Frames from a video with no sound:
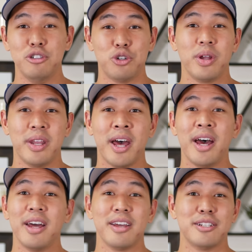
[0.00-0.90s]
Join
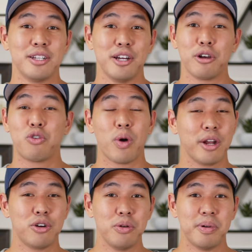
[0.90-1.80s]
that. It's a
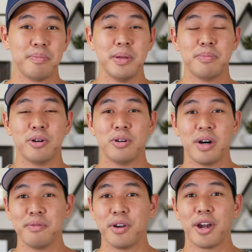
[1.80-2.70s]
great group of people,
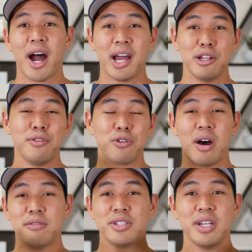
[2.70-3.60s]
very high level
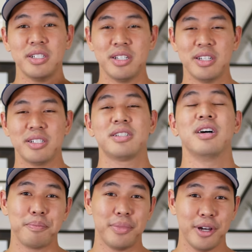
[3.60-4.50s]
conversations,
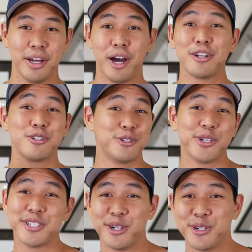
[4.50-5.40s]
but also
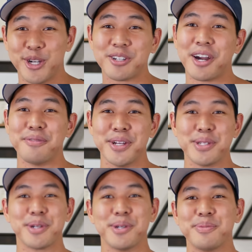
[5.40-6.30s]
join the Seller Tradecraft
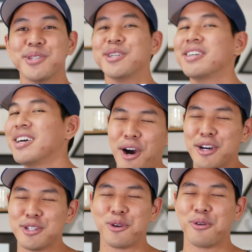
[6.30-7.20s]
Facebook group too.
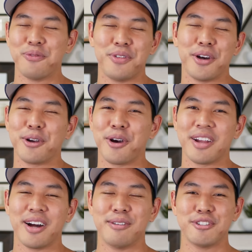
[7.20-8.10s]
Also very
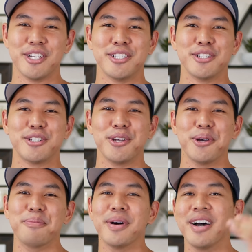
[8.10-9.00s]
great conversations
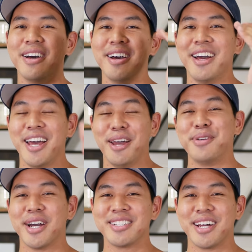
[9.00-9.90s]
too. But if
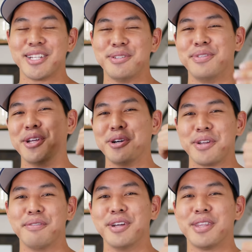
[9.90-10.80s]
you guys like this video,
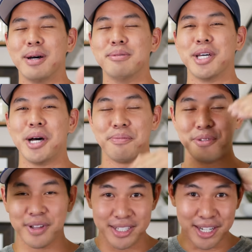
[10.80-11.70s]
give it a thumbs up.
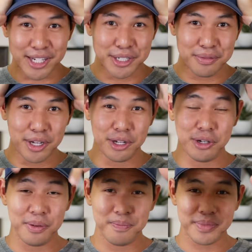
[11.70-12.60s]
If you guys like this
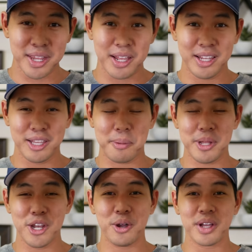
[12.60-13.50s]
video, let
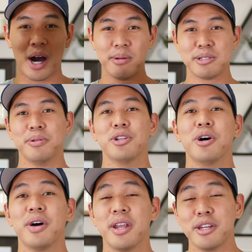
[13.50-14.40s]
me know in the comments
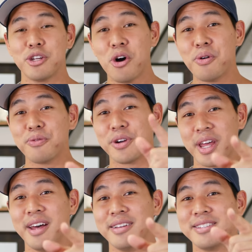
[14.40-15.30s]
below, and don't
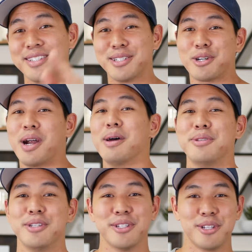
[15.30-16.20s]
forget to subscribe
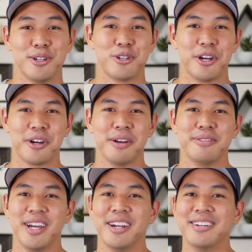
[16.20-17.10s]
to the Seller Tradecraft
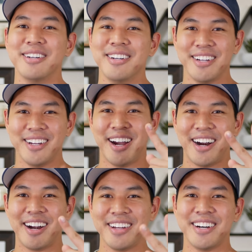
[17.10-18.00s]
channel.
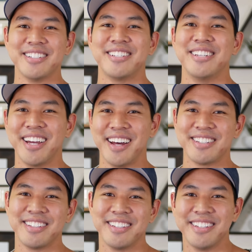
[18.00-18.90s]
Alright, I'll see you guys.